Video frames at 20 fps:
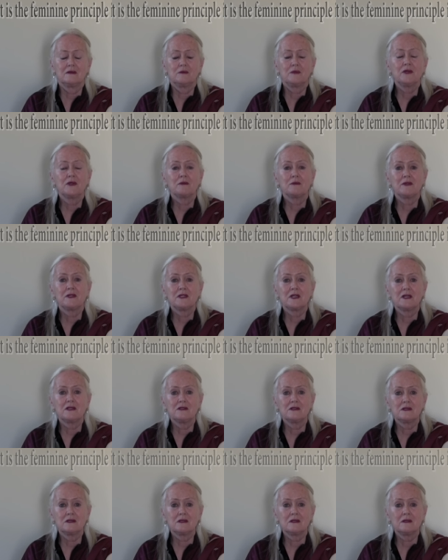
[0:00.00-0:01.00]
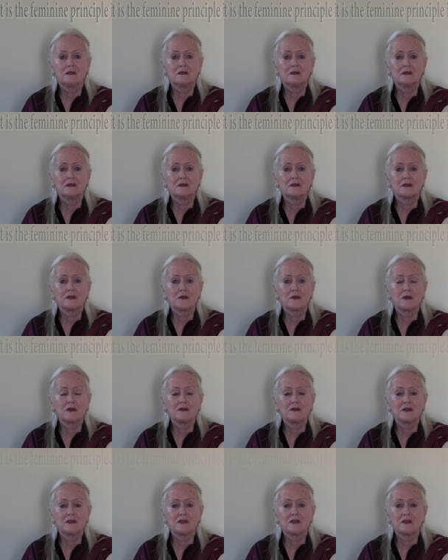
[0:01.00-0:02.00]
pure potential. It's
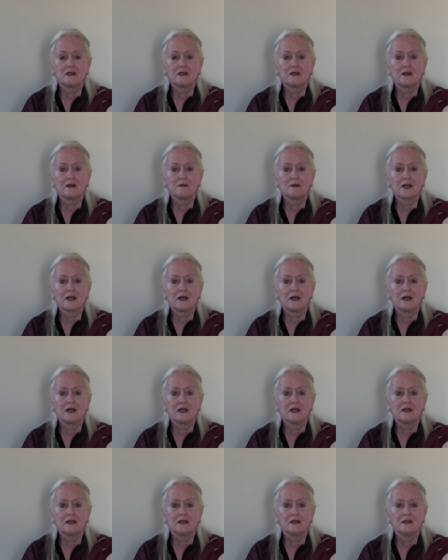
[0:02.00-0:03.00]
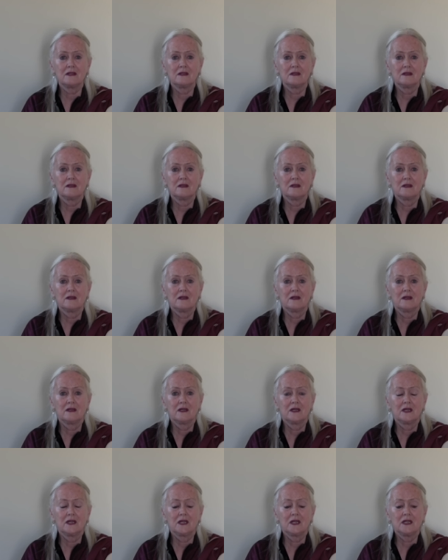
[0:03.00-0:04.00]
equivalent to the Dharmakaya.
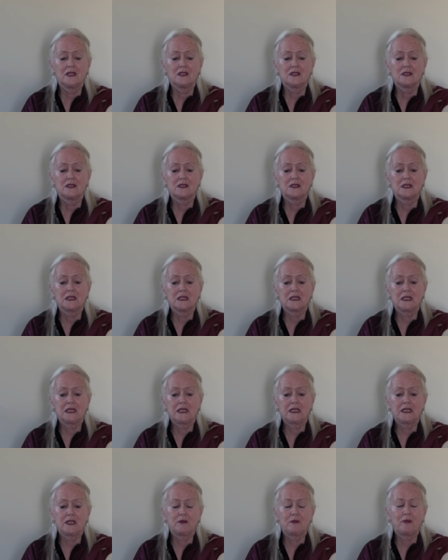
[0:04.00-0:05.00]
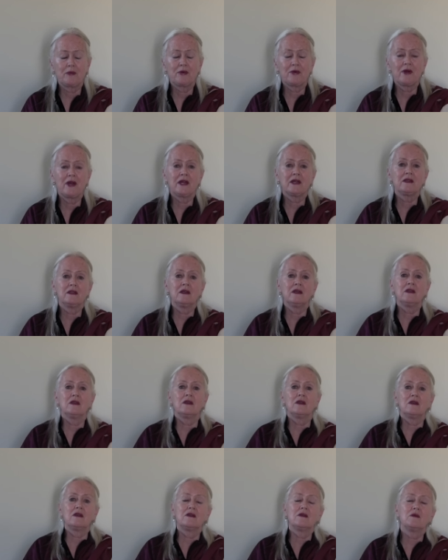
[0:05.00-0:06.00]
It's like
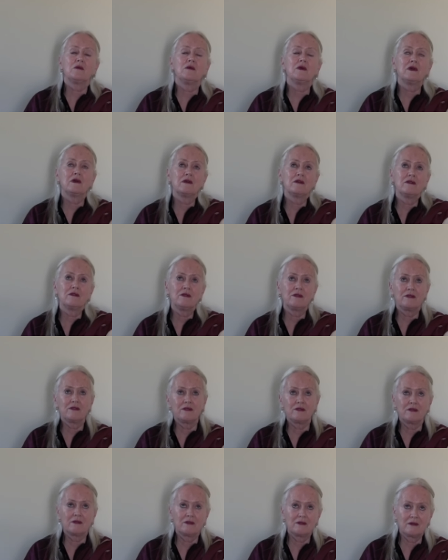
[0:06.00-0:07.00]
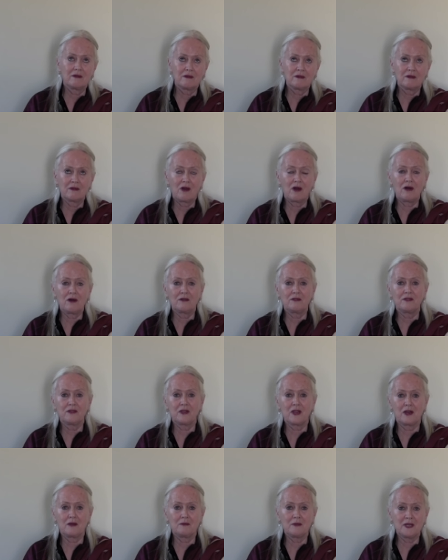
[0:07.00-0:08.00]
pregnant with all
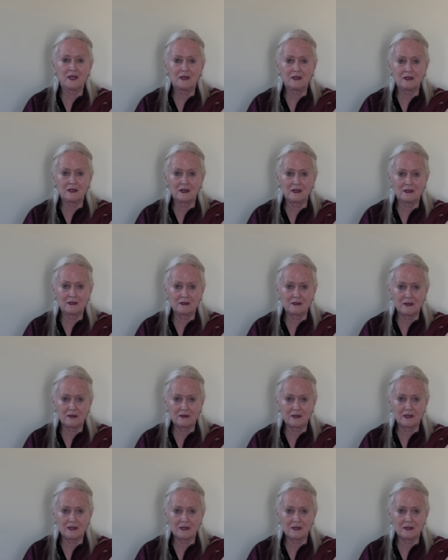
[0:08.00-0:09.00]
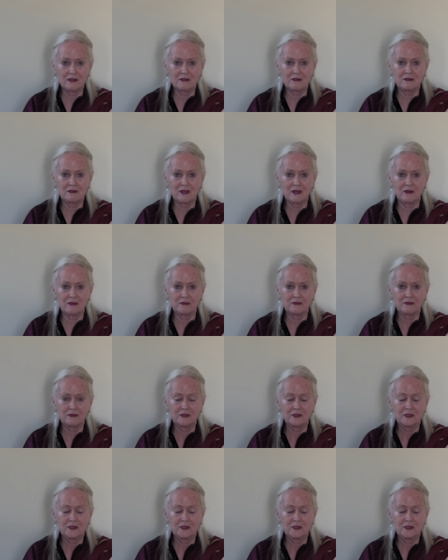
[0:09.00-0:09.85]
phenomena, yet nothing in itself.